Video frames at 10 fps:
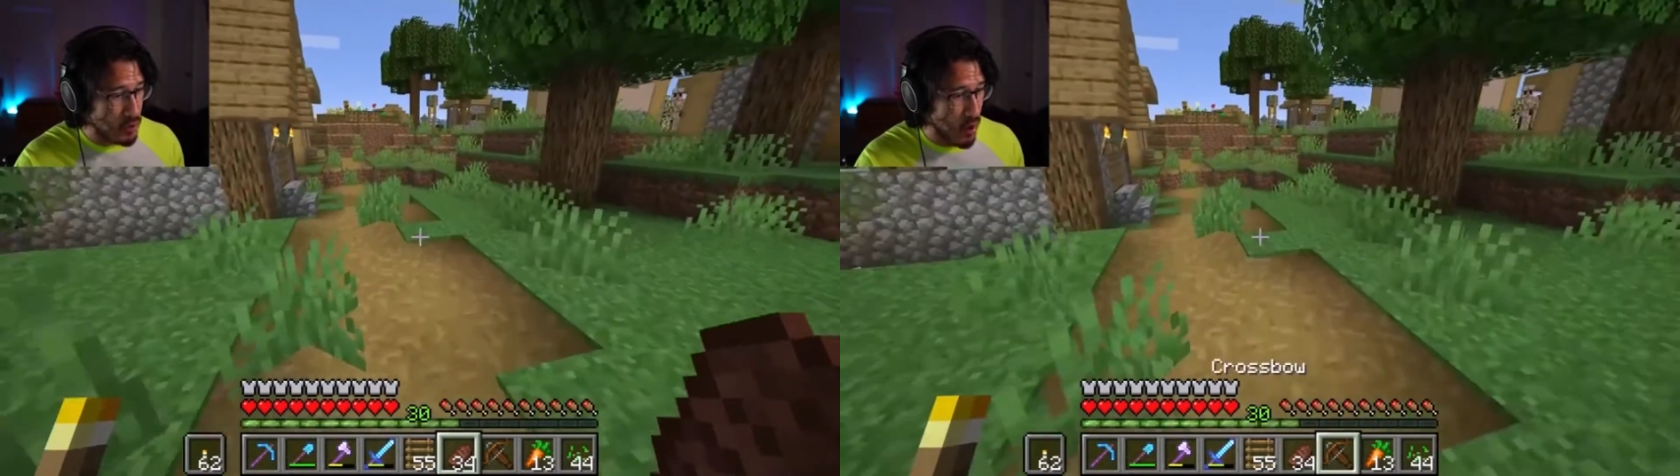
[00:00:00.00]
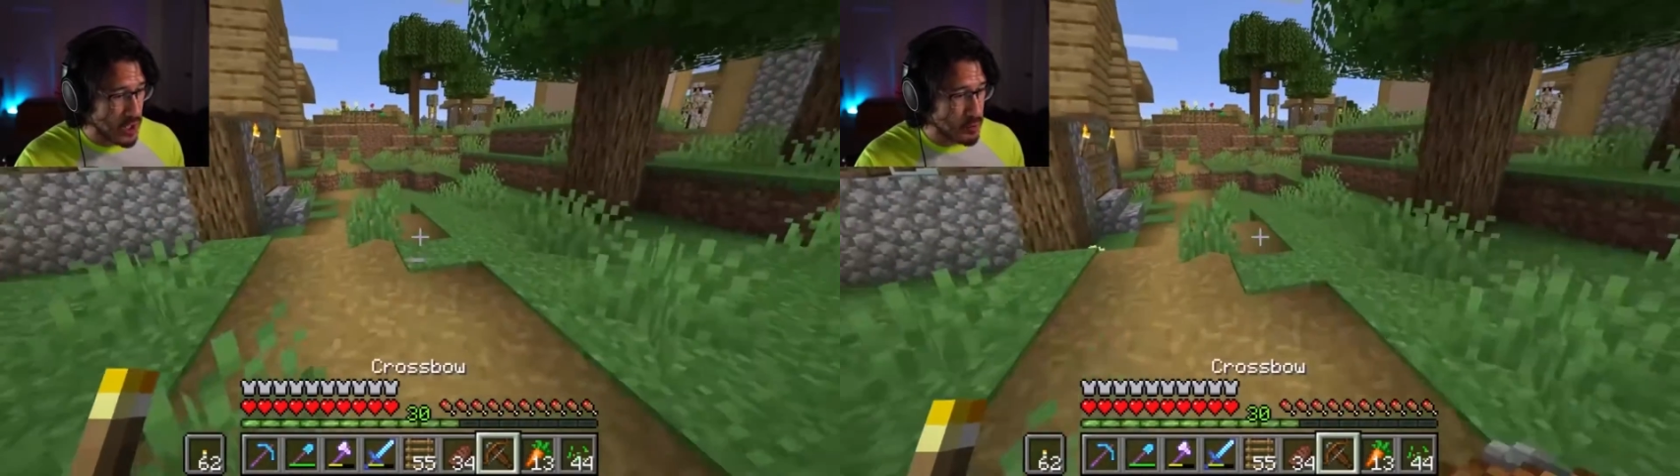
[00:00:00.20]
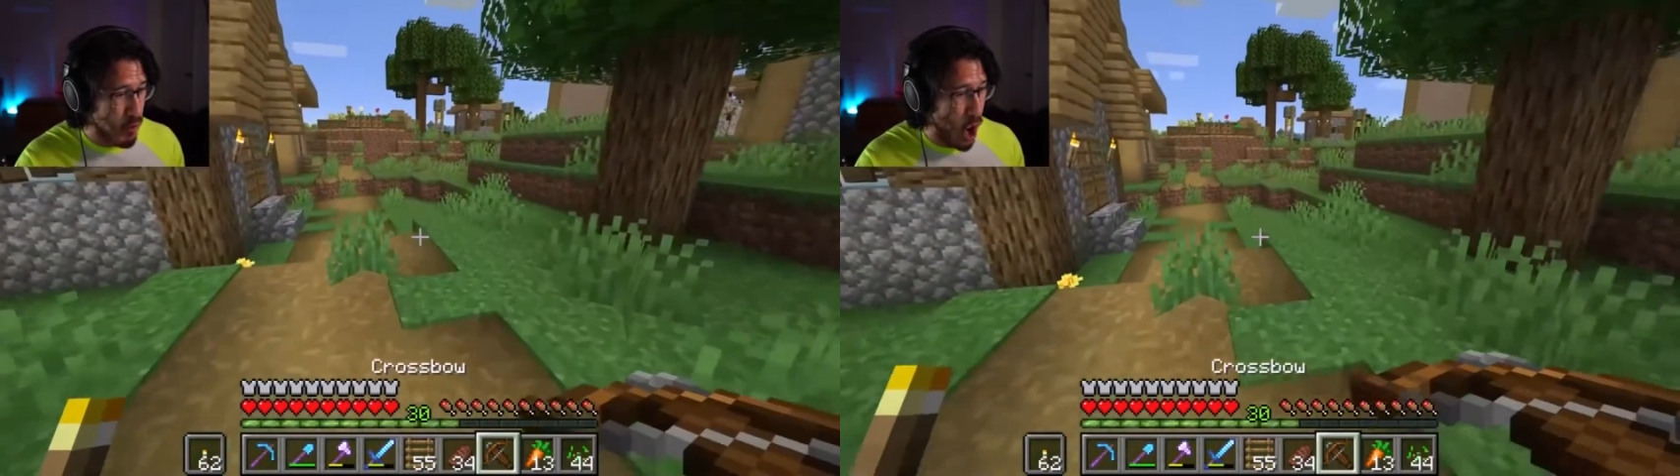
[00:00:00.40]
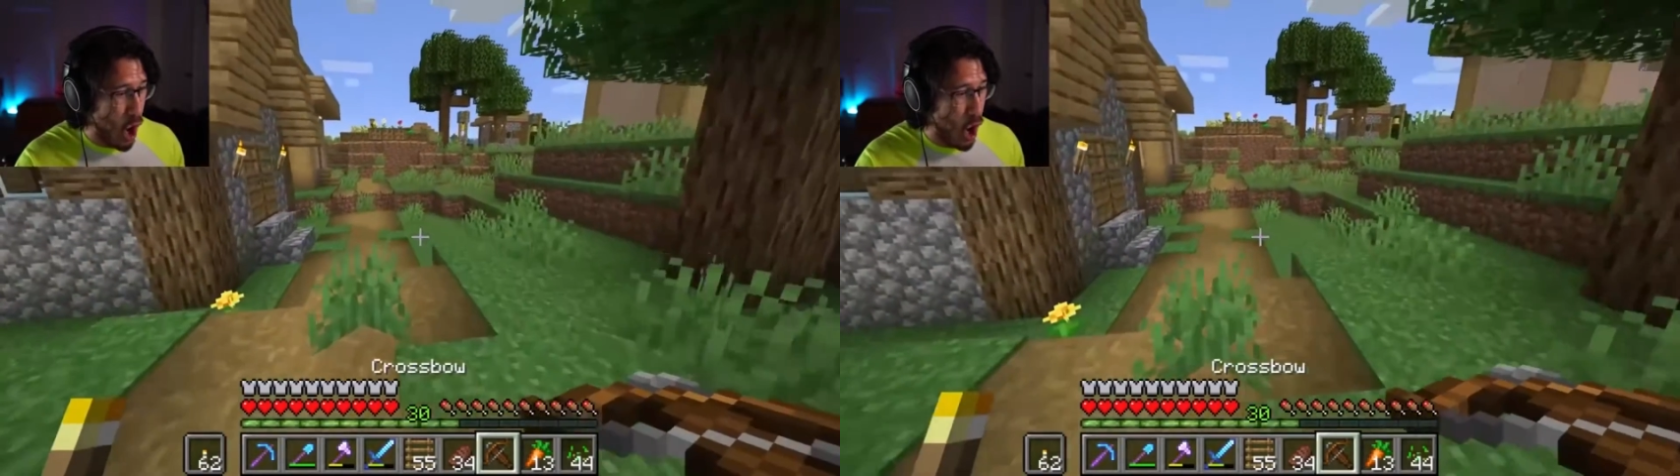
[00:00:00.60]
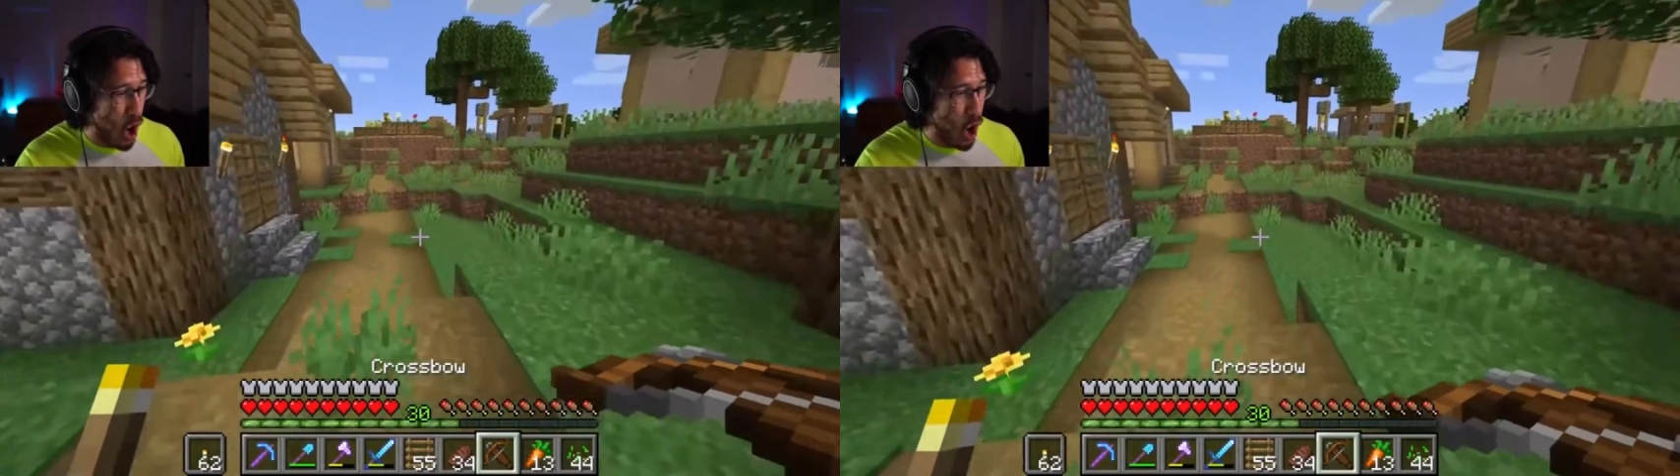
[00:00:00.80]

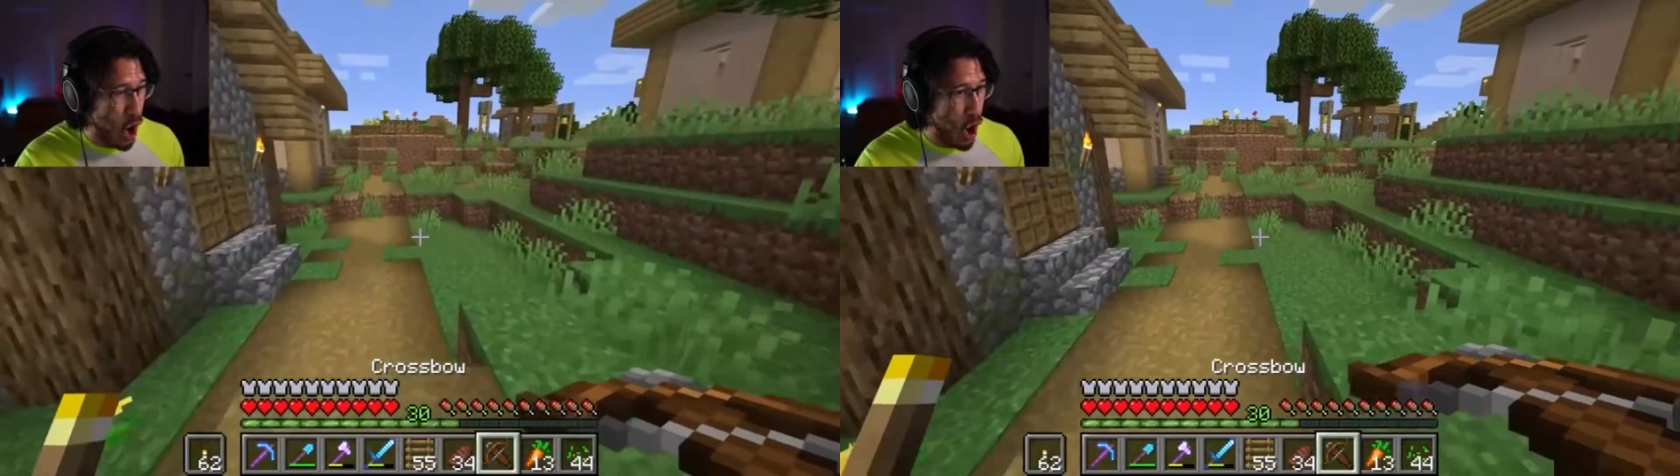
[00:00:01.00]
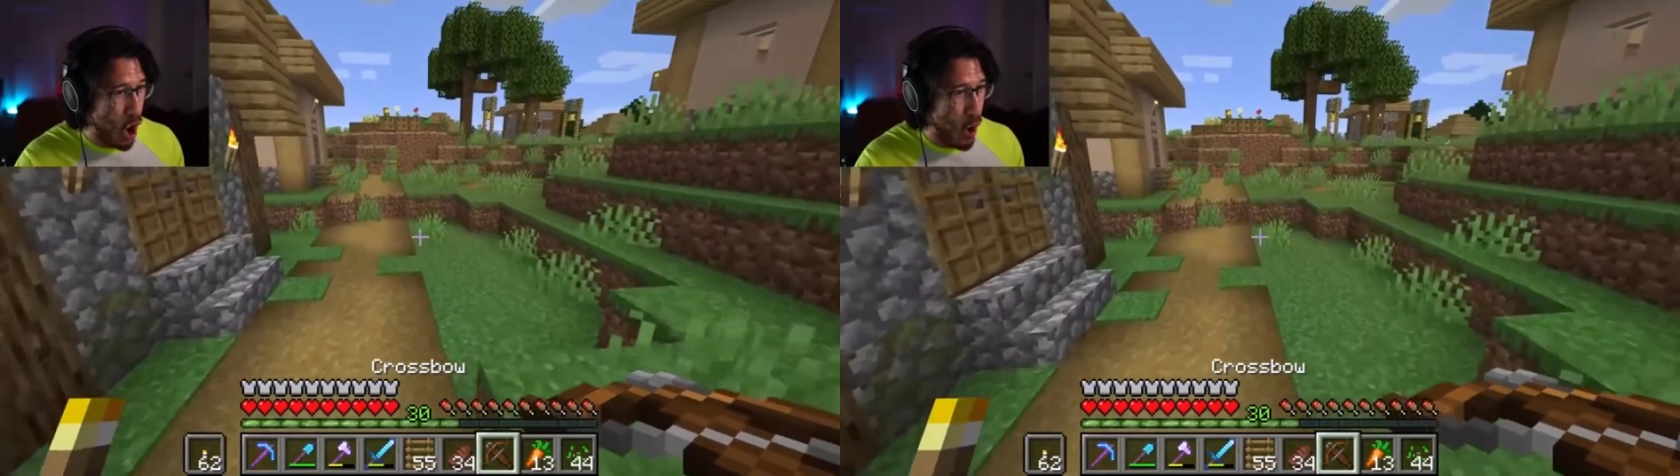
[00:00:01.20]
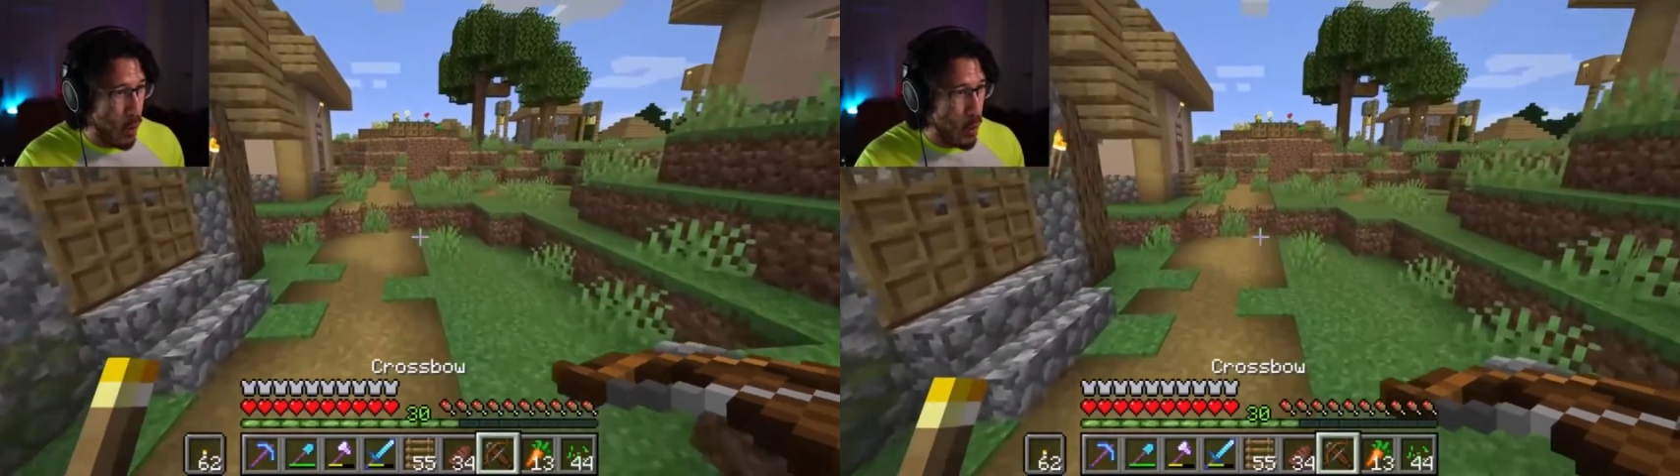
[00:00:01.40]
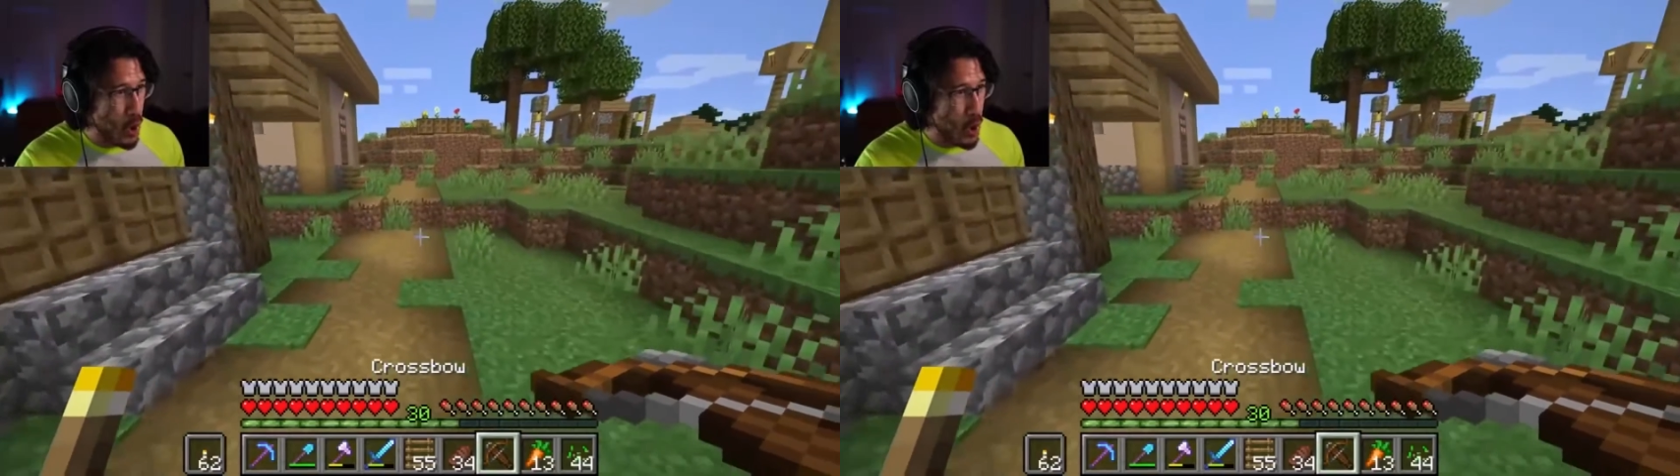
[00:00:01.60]
crossbow.